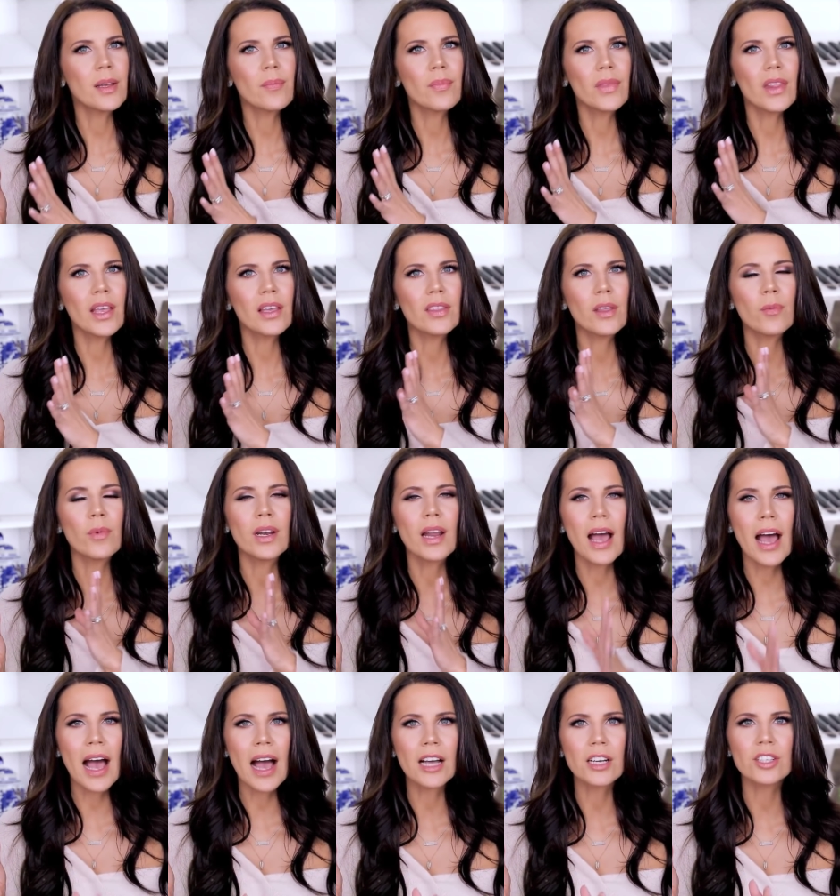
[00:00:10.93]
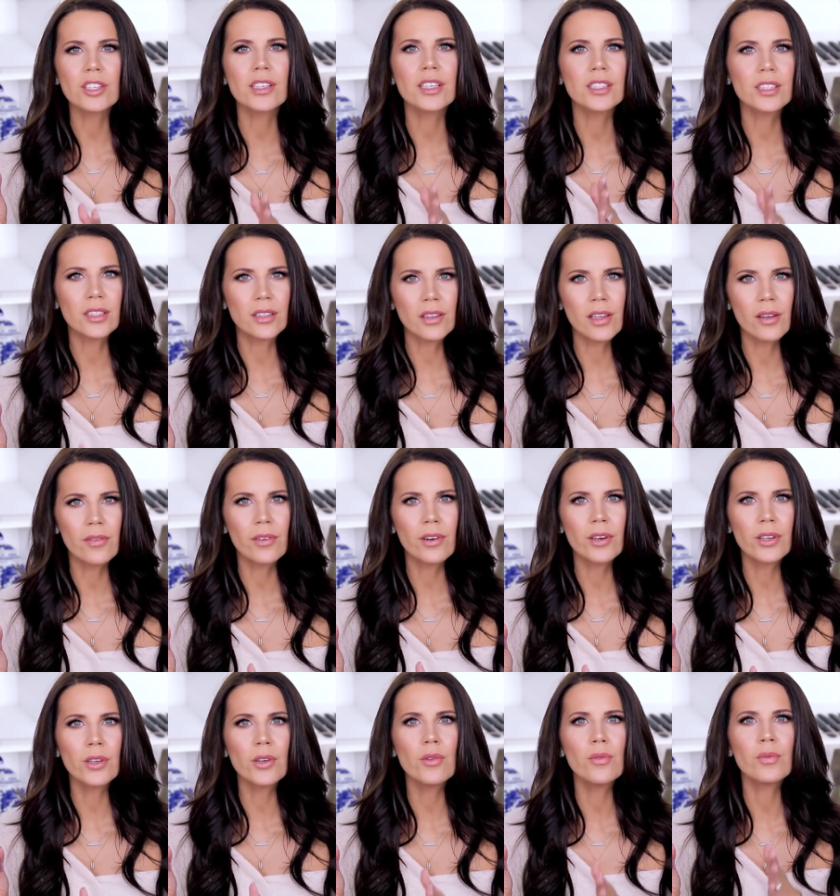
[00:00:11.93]
something that would actually deliver
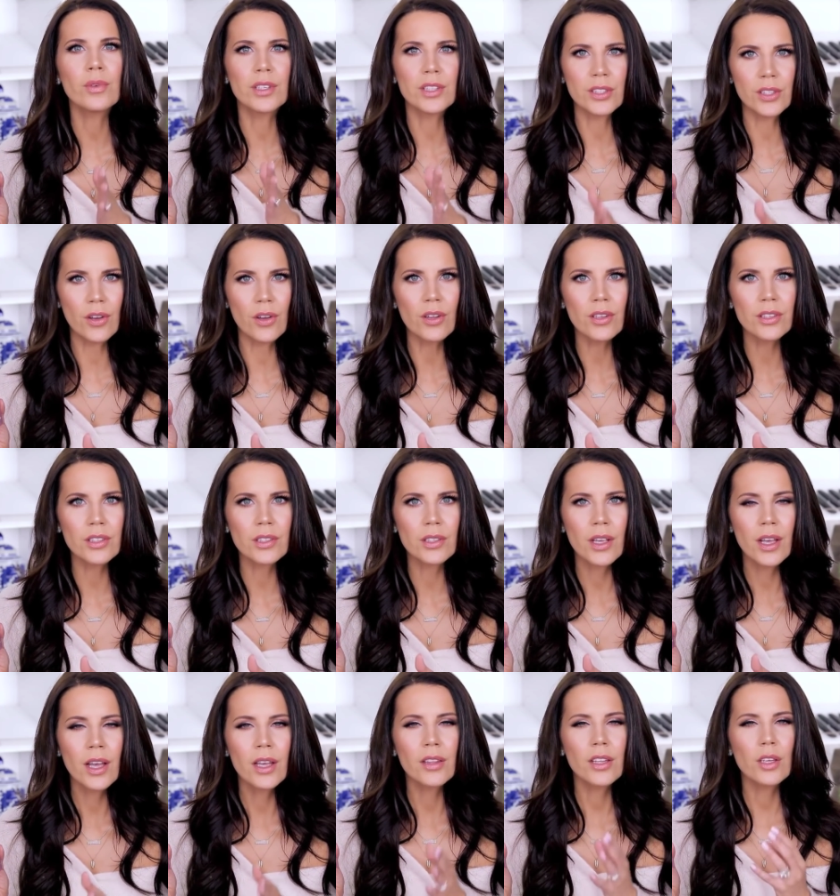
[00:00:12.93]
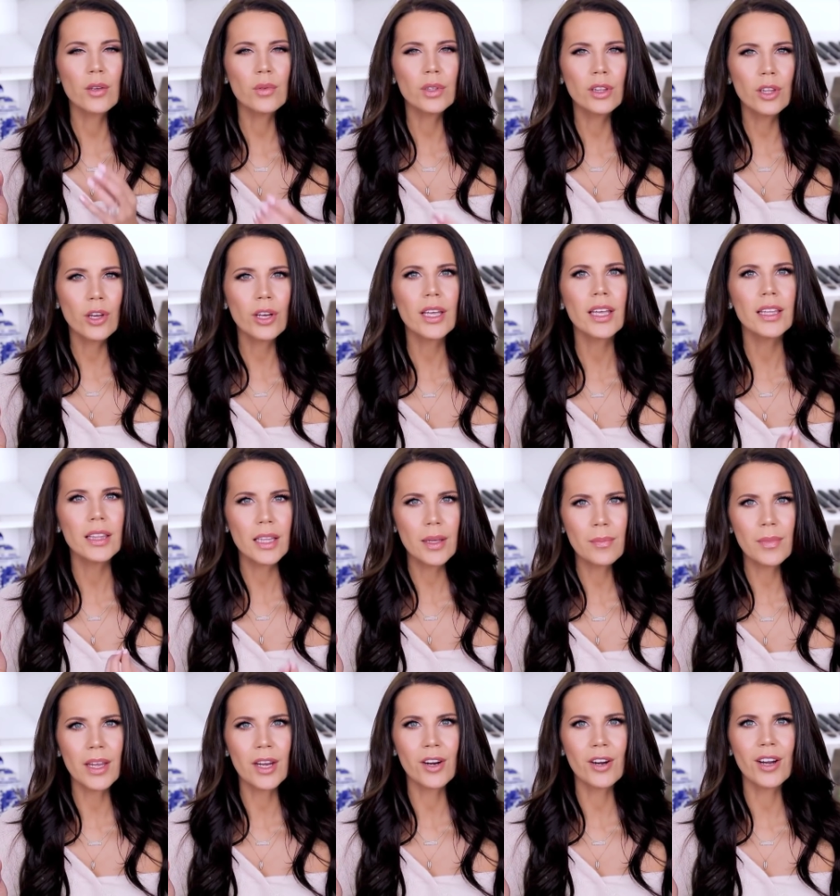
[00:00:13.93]
you results that you would look in the
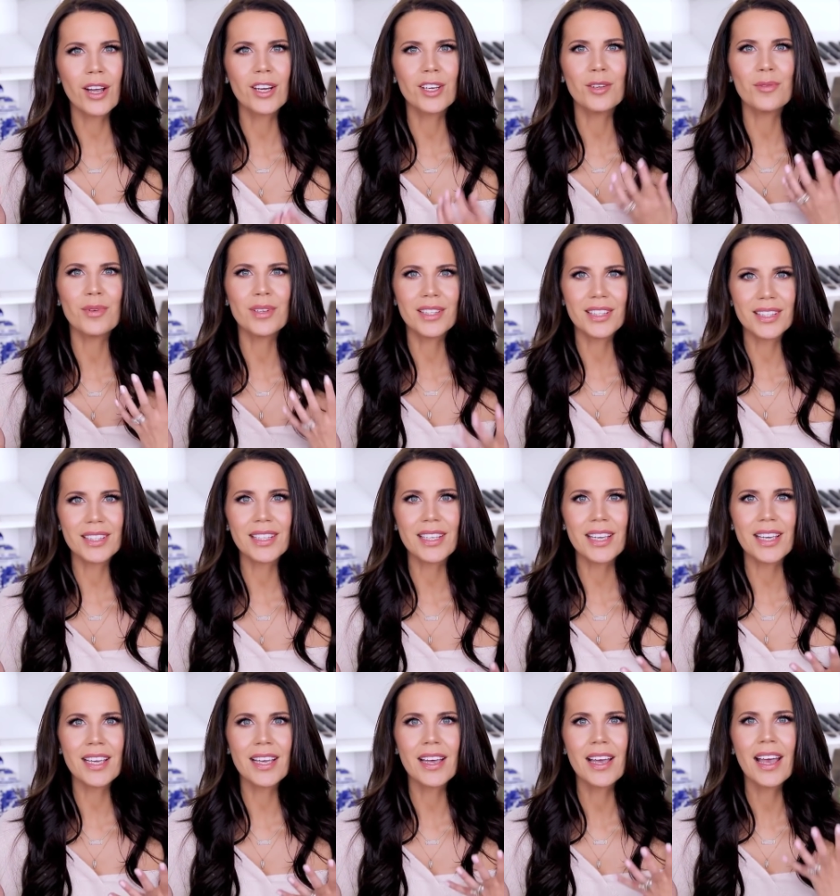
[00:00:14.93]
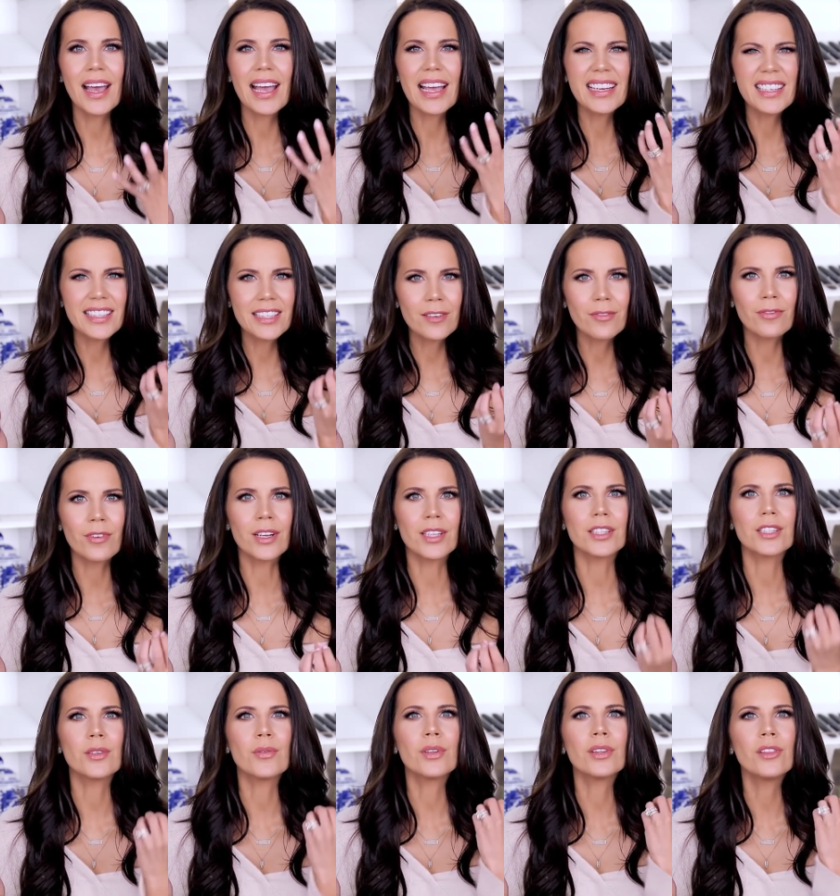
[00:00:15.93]
mirror and you would see a
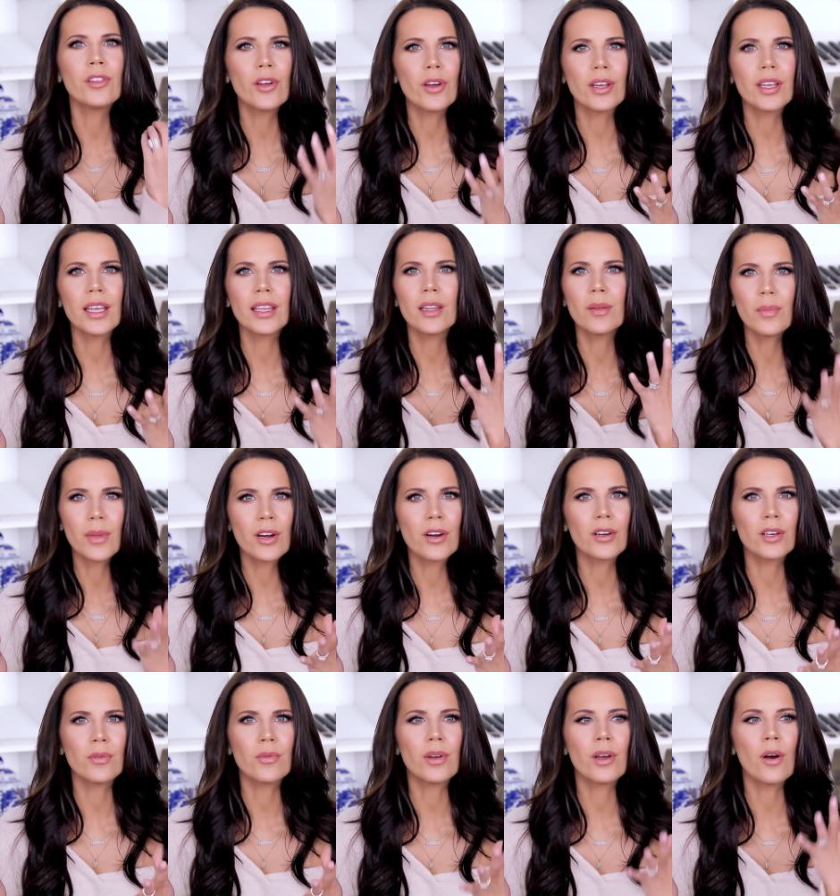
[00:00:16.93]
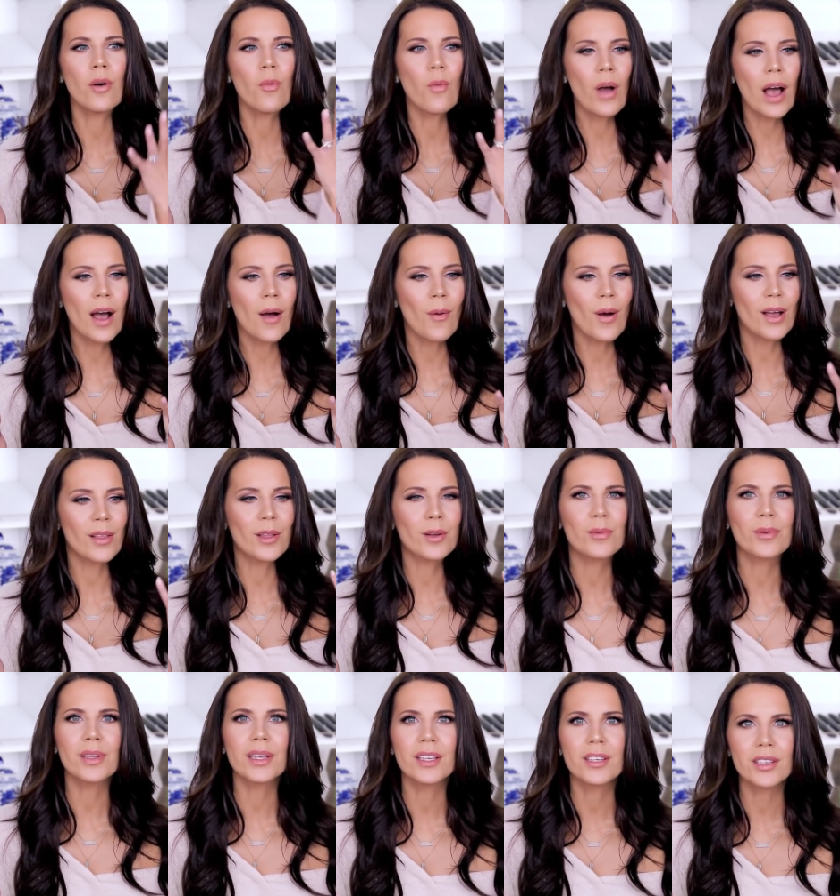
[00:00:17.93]
difference. You would look in the mirror and you would go, wow, I look
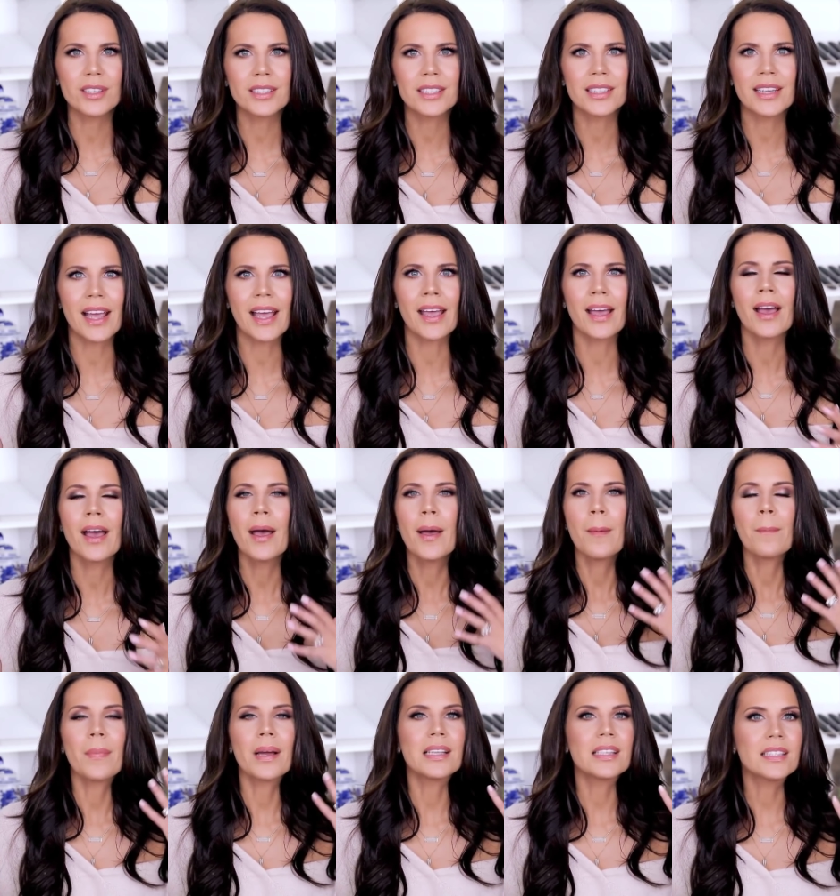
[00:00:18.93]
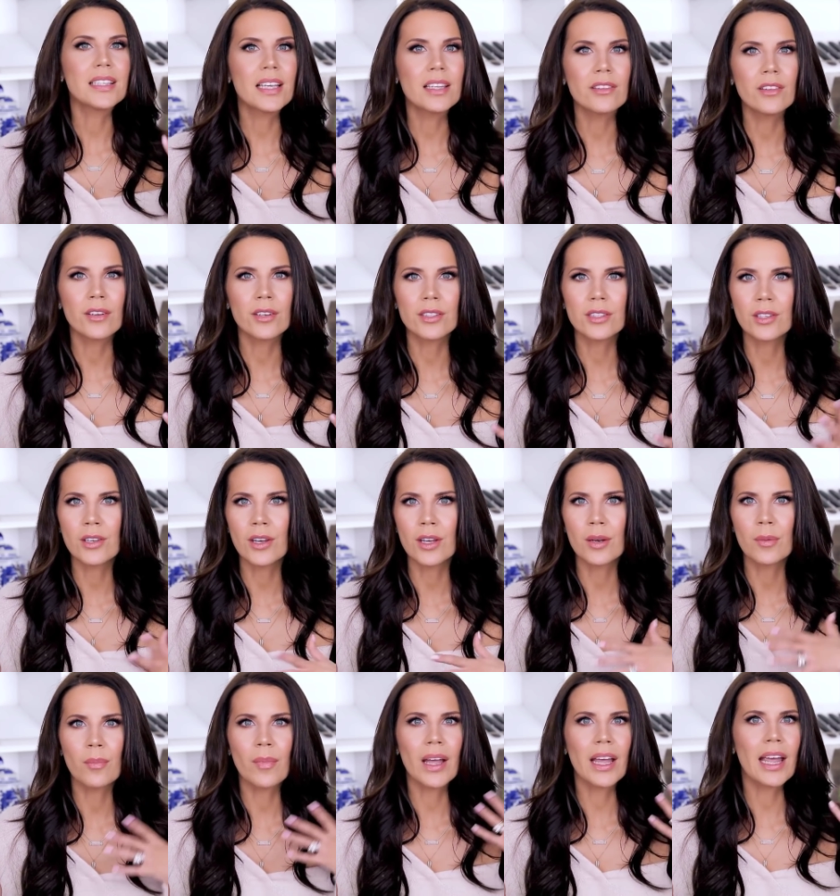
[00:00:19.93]
really good today. My skin looks
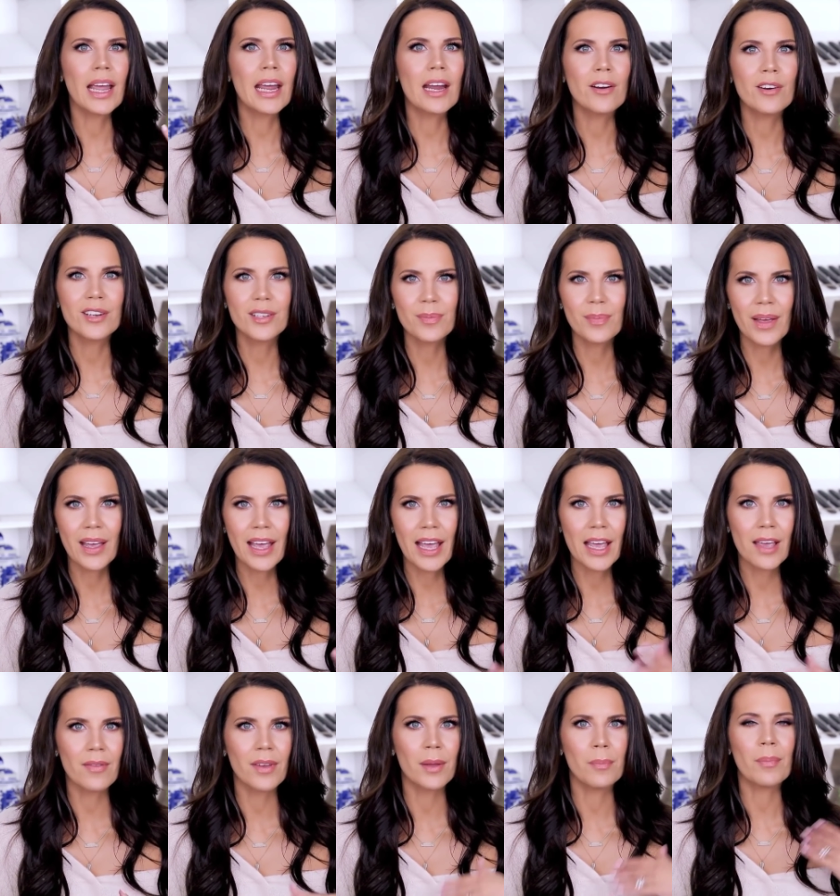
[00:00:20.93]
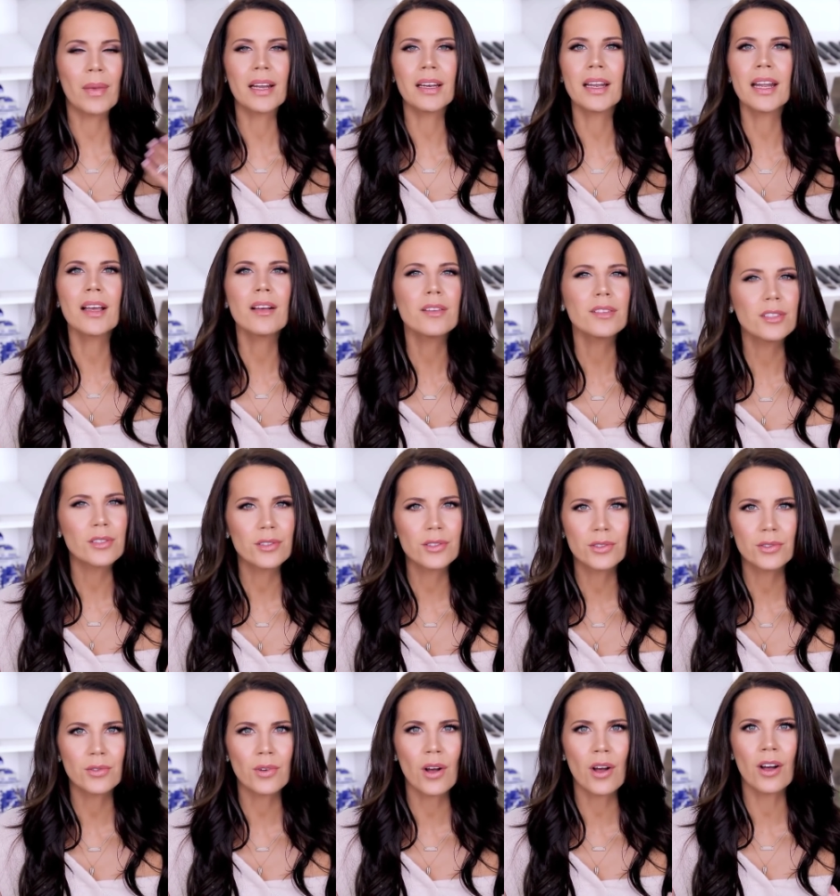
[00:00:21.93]
good. My hair is behaving. My nails are
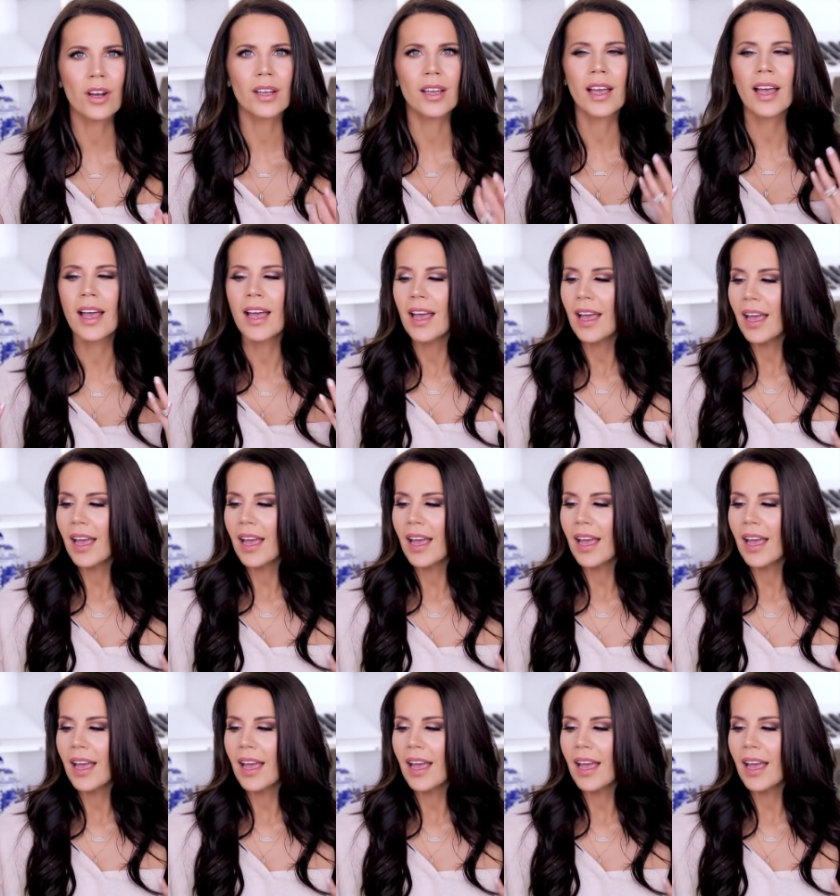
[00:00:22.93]
strong.